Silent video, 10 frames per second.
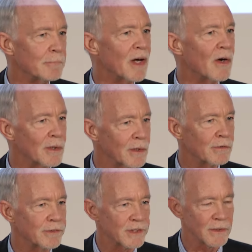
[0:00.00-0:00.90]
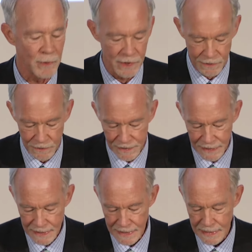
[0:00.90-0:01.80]
from all over the world.
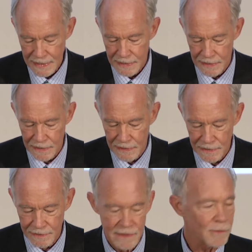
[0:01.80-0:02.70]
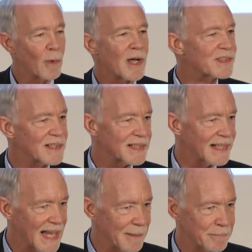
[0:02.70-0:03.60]
Uh, there wasn't a
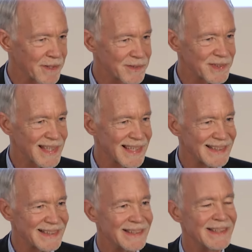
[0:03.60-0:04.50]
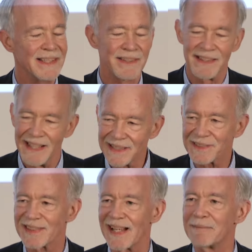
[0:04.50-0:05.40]
campus then. The
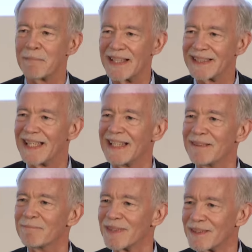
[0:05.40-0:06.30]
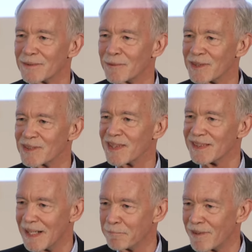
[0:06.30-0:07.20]
next time I came, there was the
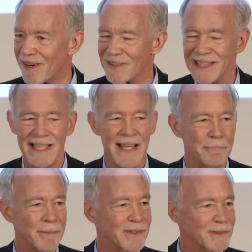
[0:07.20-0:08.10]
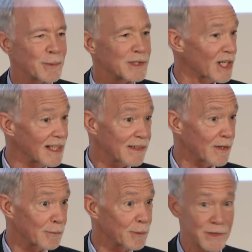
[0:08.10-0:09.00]
temporary campus, which I
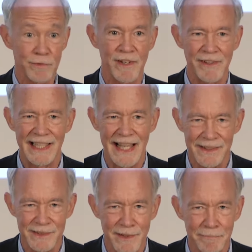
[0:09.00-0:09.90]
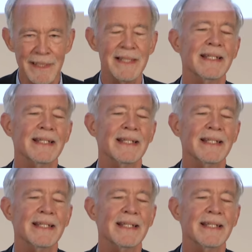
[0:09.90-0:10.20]
thought was very handsome,